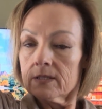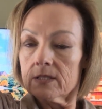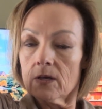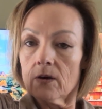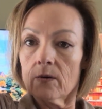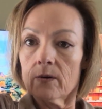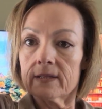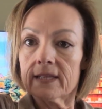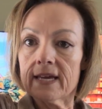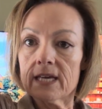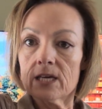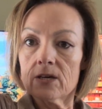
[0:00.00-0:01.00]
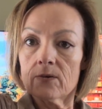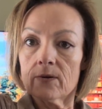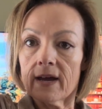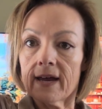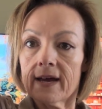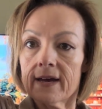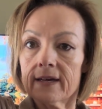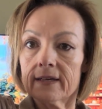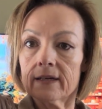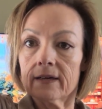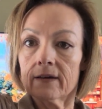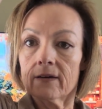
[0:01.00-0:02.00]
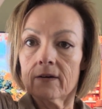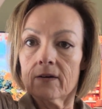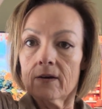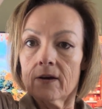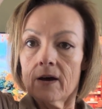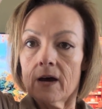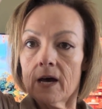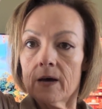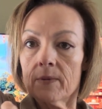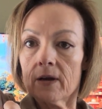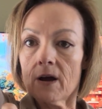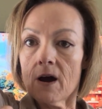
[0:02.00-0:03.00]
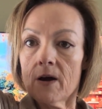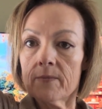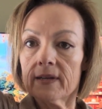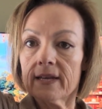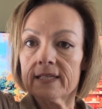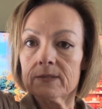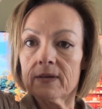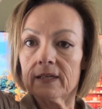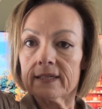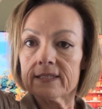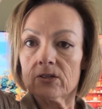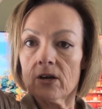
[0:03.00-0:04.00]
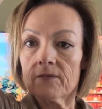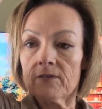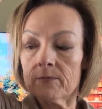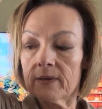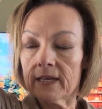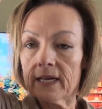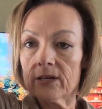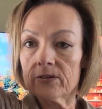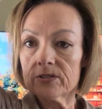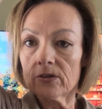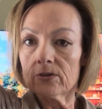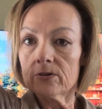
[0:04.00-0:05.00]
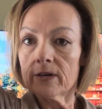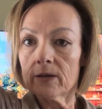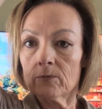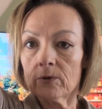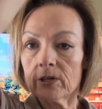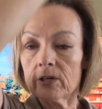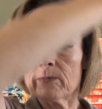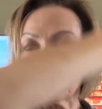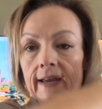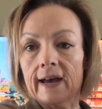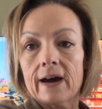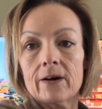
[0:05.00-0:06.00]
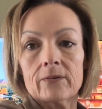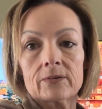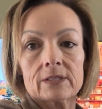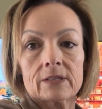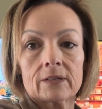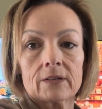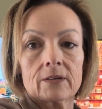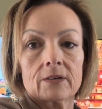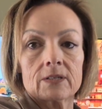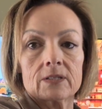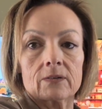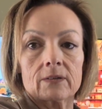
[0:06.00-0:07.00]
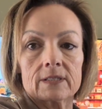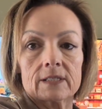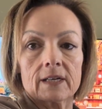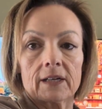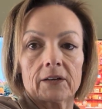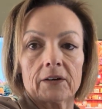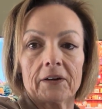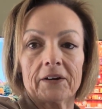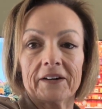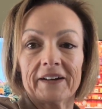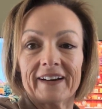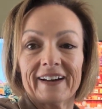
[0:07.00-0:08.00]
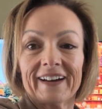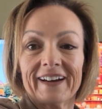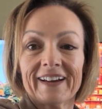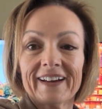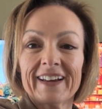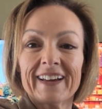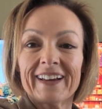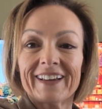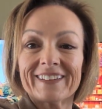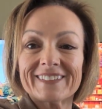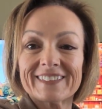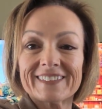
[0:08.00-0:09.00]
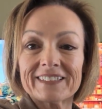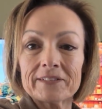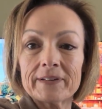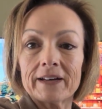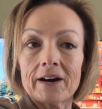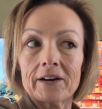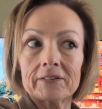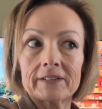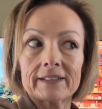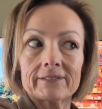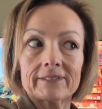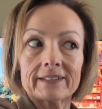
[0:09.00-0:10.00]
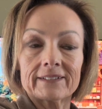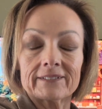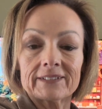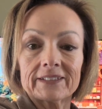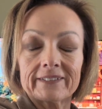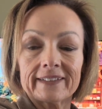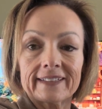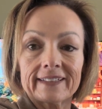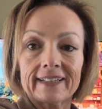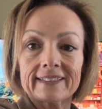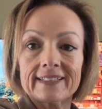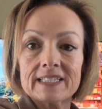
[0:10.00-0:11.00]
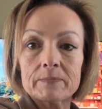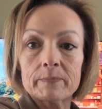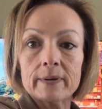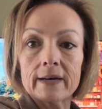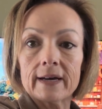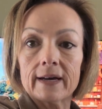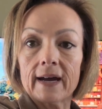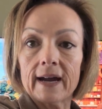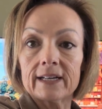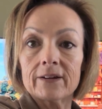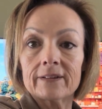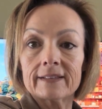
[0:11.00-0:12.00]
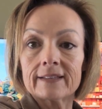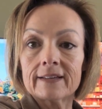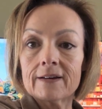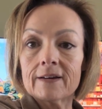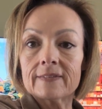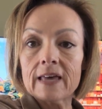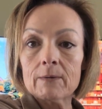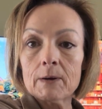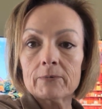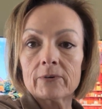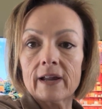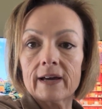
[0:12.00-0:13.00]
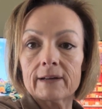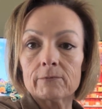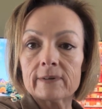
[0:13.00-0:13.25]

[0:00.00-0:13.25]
So thank you. I had a comment last week, like start from an inner circle and work your way out. So it's kind of a little bit awkward when doing it like this, but I know that way we're not